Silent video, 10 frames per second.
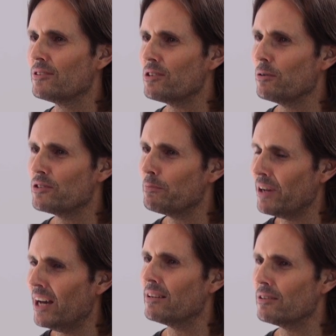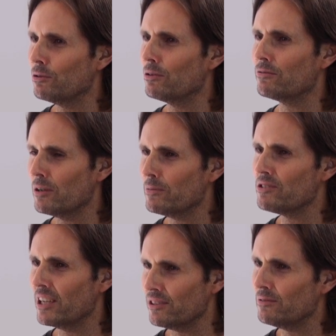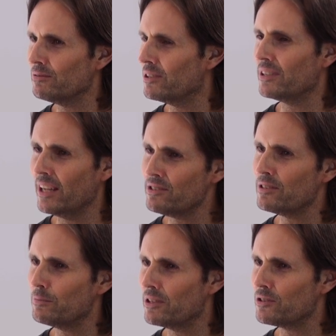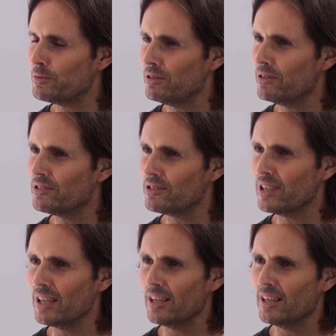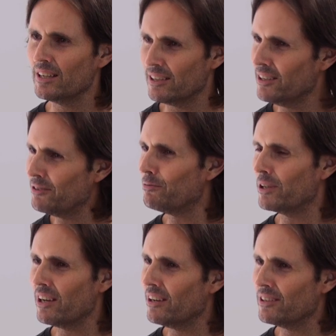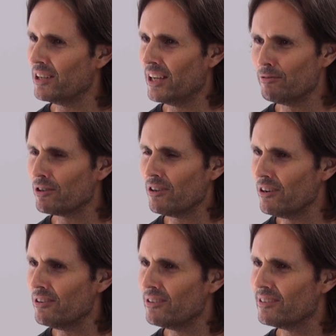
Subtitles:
So it's a part of the law of compensation. It needs to be experienced if we're going to ever grow.